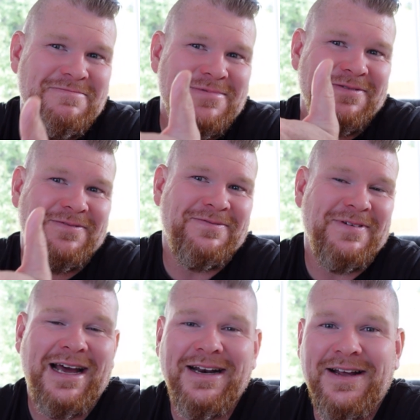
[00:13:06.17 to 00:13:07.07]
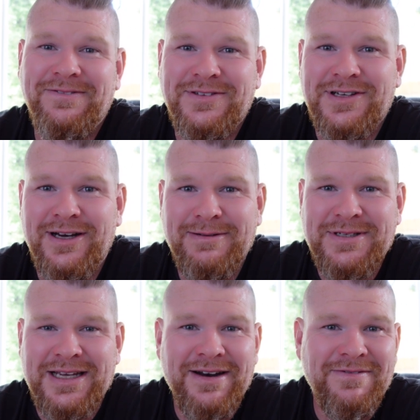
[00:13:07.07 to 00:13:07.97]
You've had enough time
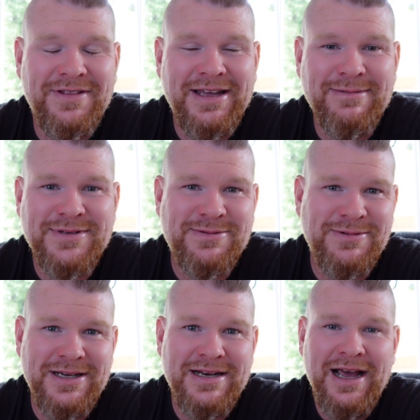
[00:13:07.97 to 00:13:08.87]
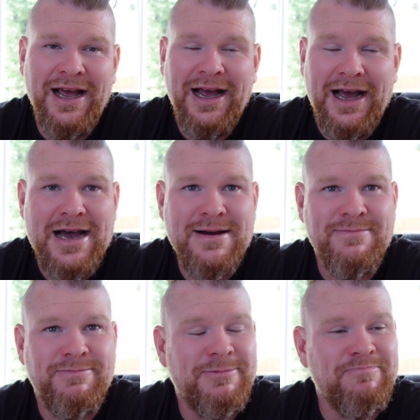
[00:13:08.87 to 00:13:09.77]
to get everything up to speed.
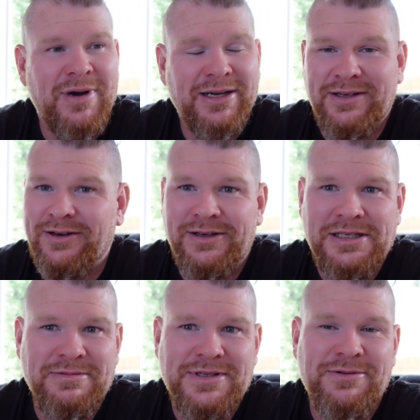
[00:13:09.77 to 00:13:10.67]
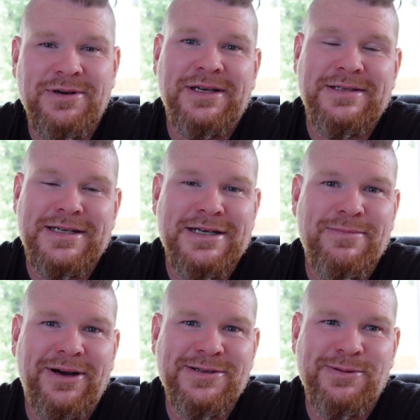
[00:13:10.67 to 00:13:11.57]
My God, he was quick at Sydney
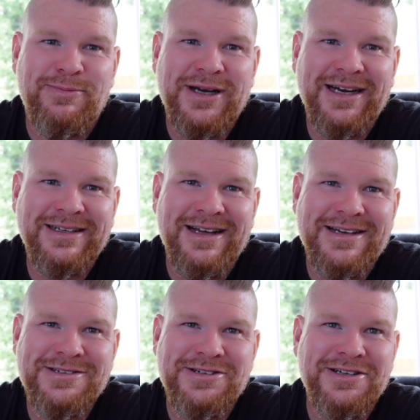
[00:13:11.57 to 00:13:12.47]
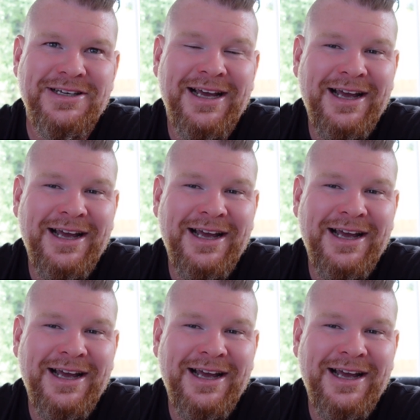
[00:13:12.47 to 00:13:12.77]
Motorsport Park last year.